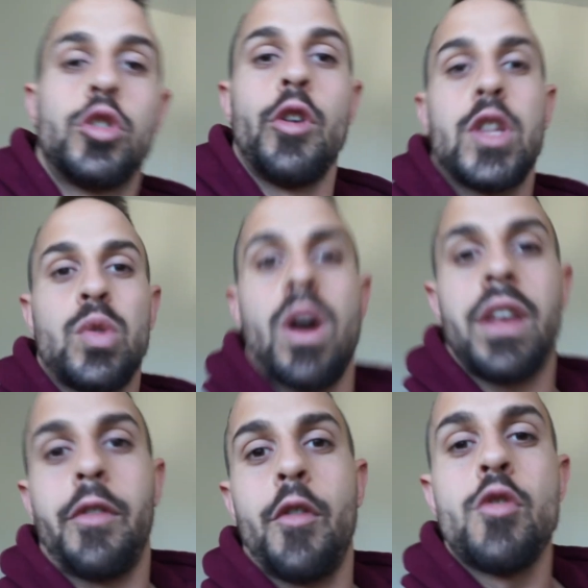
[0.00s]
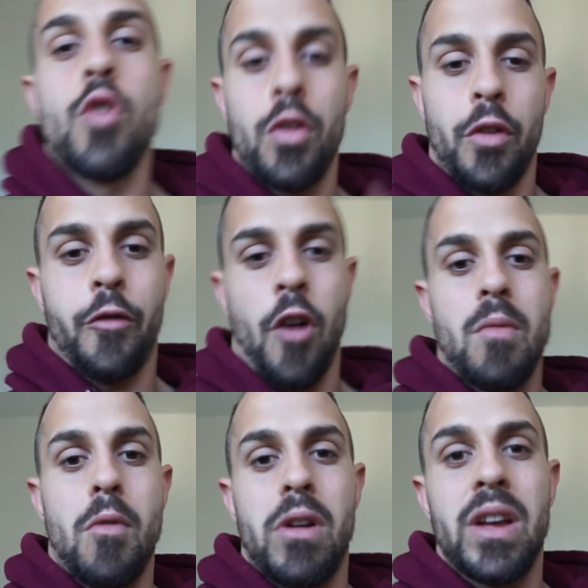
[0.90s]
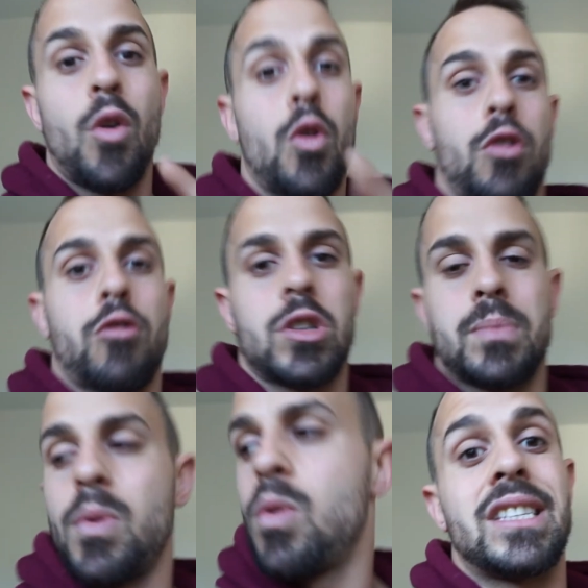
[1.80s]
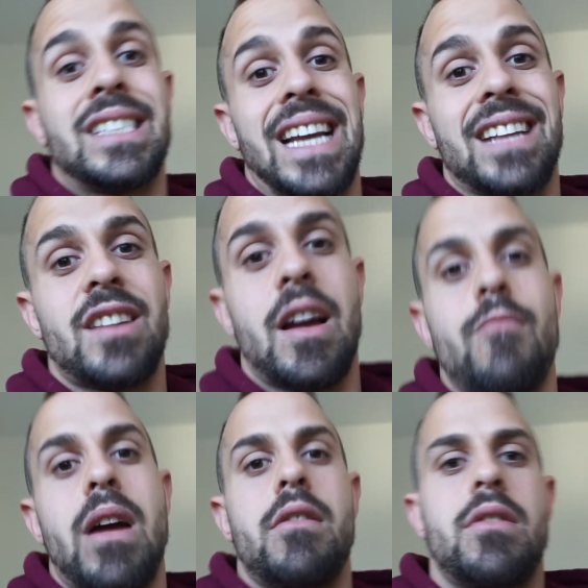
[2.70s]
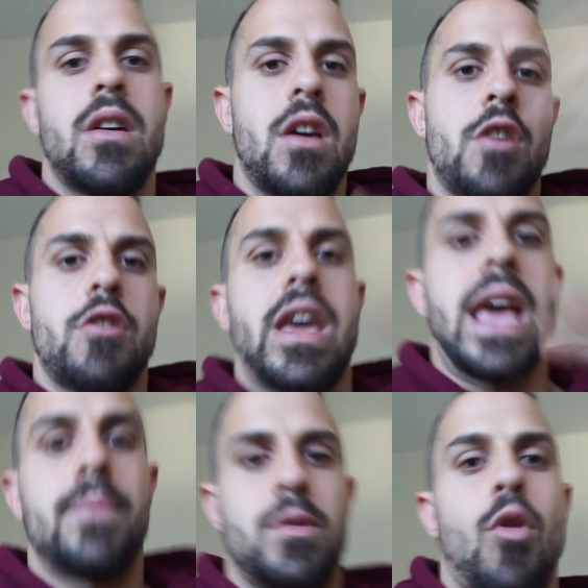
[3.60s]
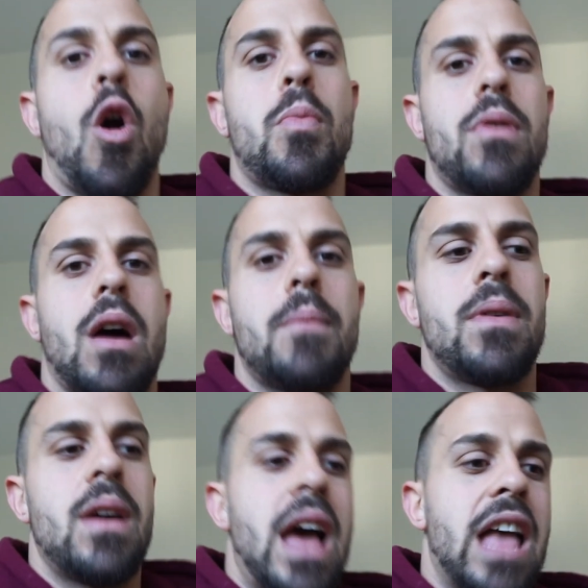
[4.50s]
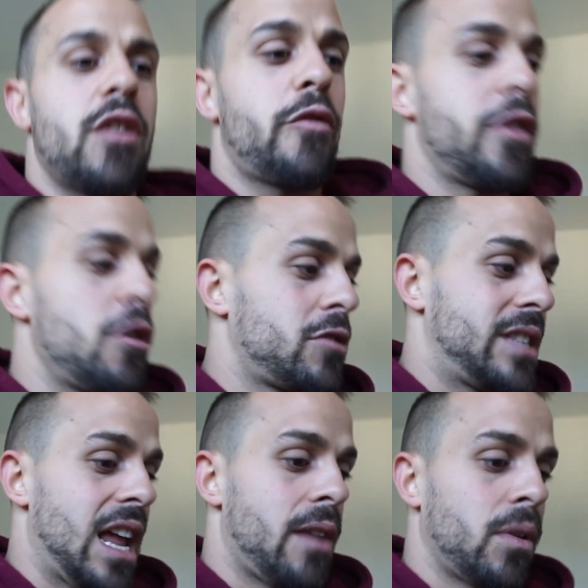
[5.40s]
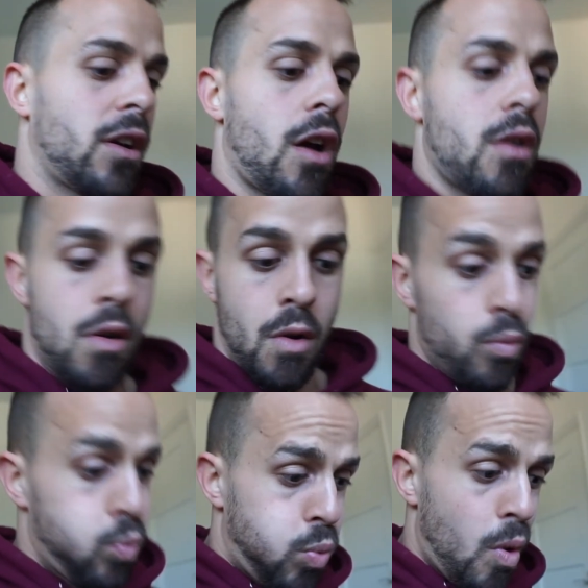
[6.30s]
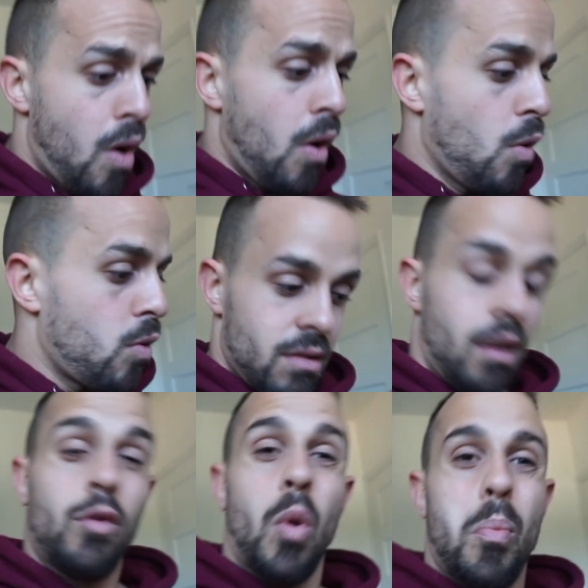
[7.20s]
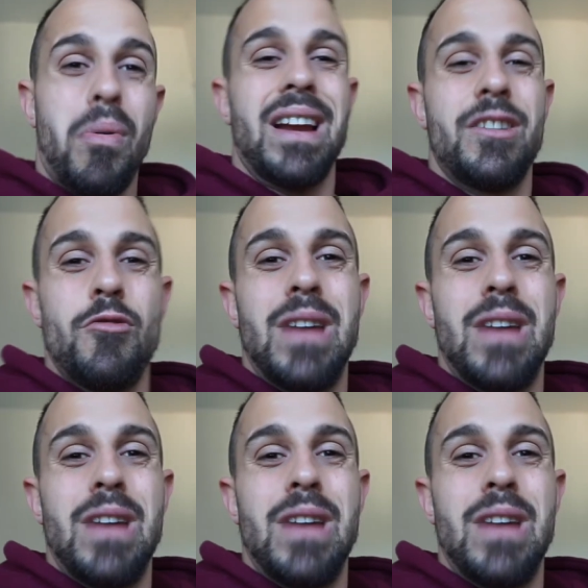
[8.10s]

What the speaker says: Do it twice through, not the foam rolling or the cross ball. Second time round, your hips will open up and you'll stand up and go, whoa, I've got brand new